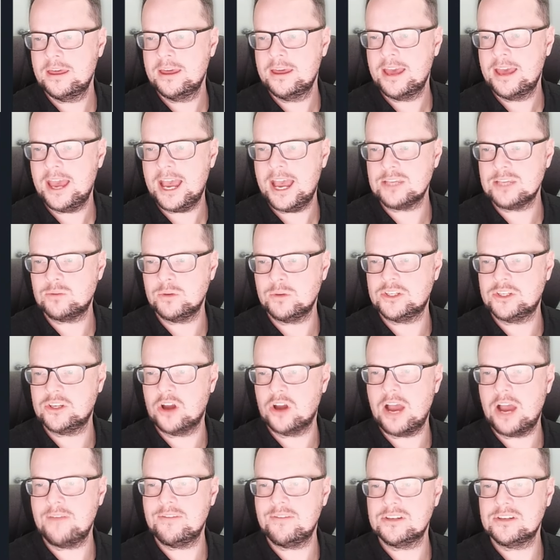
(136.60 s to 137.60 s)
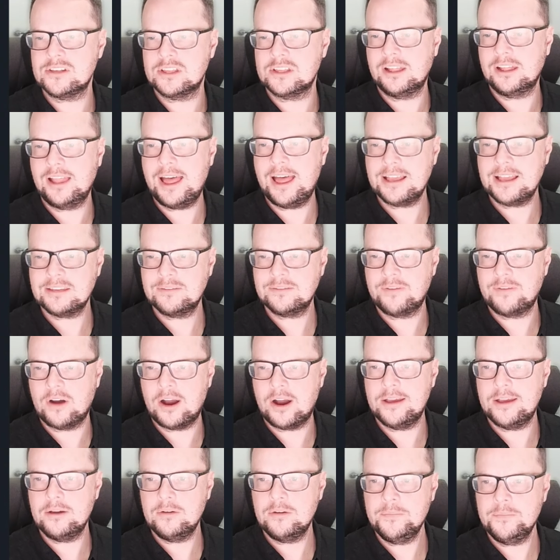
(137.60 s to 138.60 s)
As we dive into the last
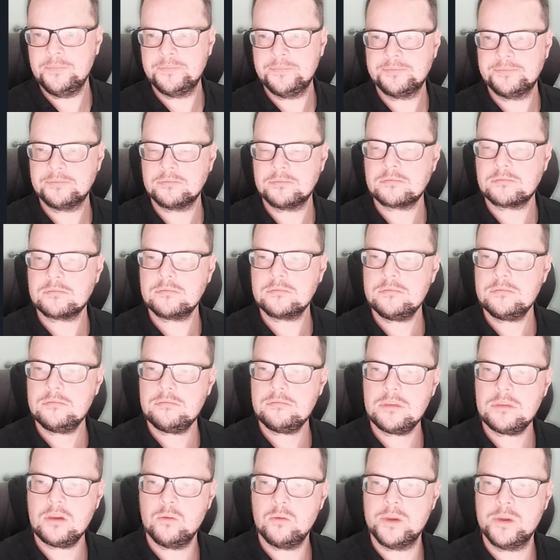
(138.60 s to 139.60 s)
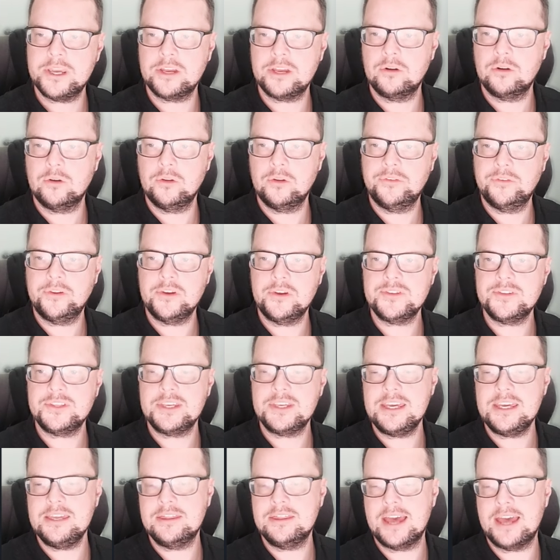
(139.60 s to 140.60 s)
file, we can also
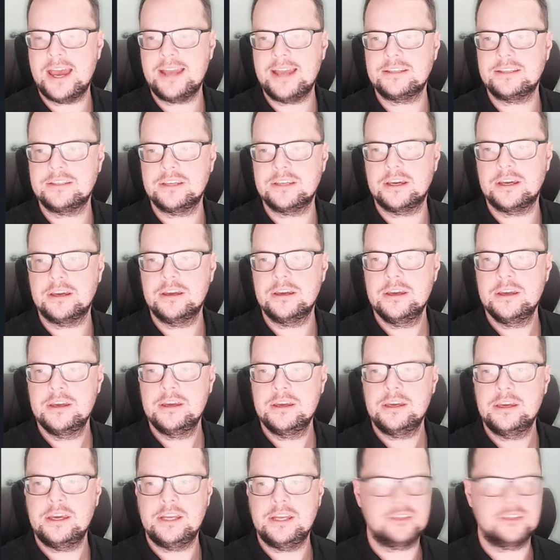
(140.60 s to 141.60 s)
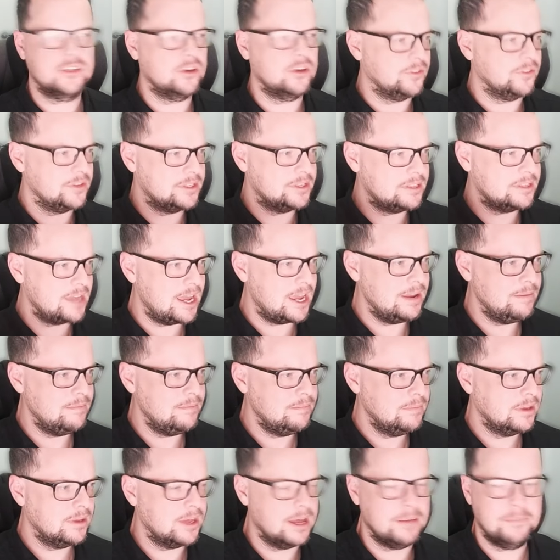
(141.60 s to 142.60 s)
see that it's got the same
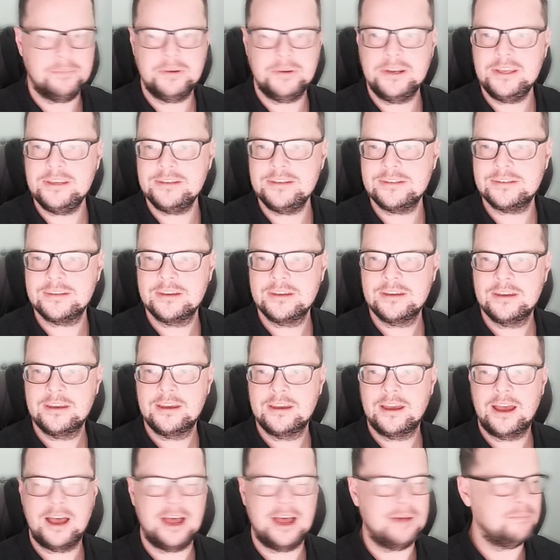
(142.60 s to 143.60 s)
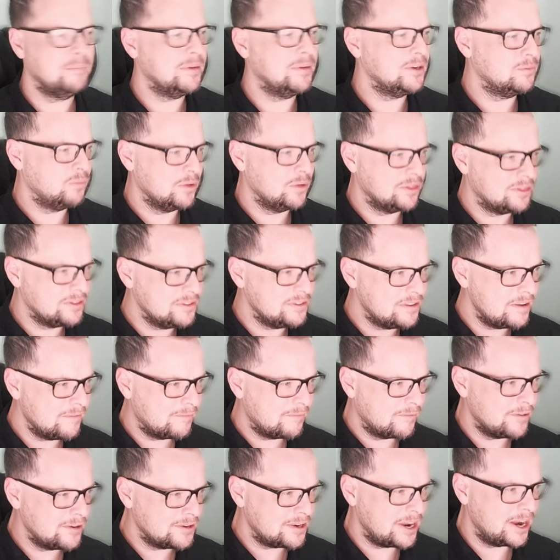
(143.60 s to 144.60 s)
companies, but with
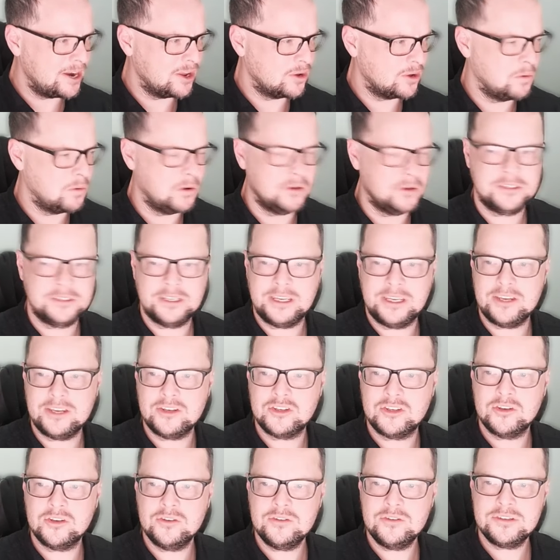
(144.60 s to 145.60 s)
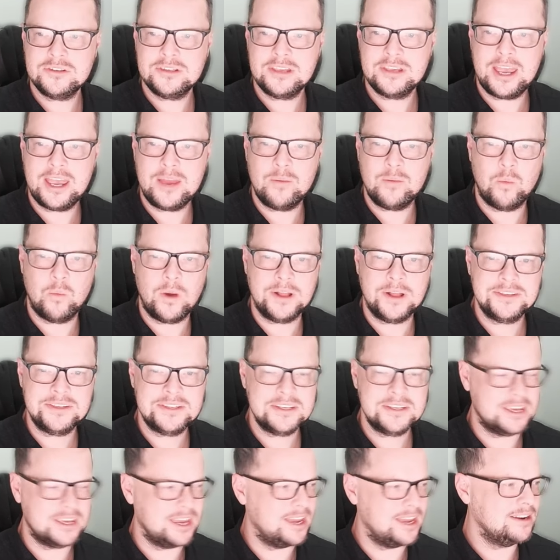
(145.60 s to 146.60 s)
different data quality issues, and once
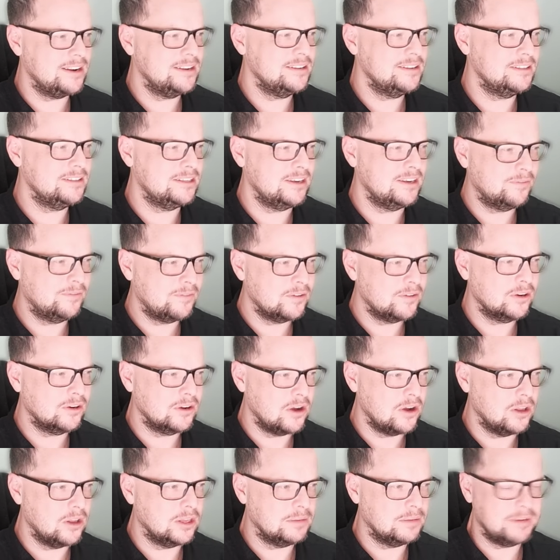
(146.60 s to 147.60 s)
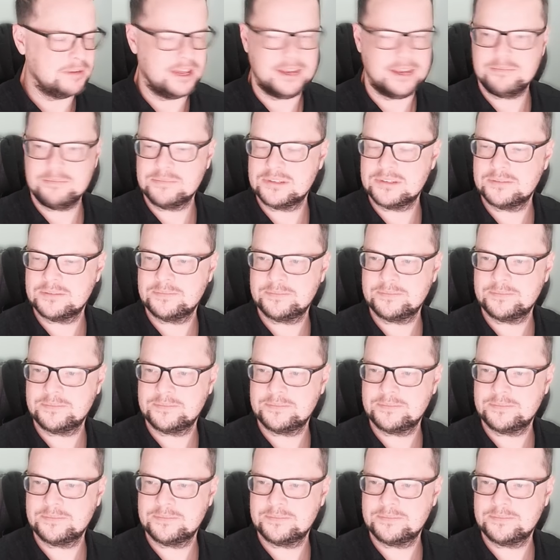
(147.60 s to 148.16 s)
again, different column names.